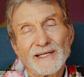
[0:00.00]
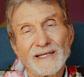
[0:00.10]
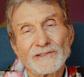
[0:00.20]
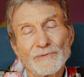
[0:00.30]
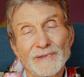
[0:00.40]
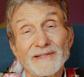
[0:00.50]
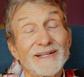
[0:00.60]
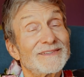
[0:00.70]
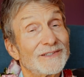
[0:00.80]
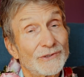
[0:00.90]
that into my life.
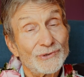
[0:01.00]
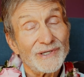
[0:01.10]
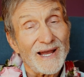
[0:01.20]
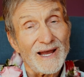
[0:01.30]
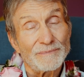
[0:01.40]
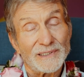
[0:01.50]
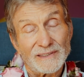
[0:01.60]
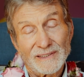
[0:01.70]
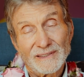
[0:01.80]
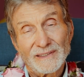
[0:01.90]
That's a good habit.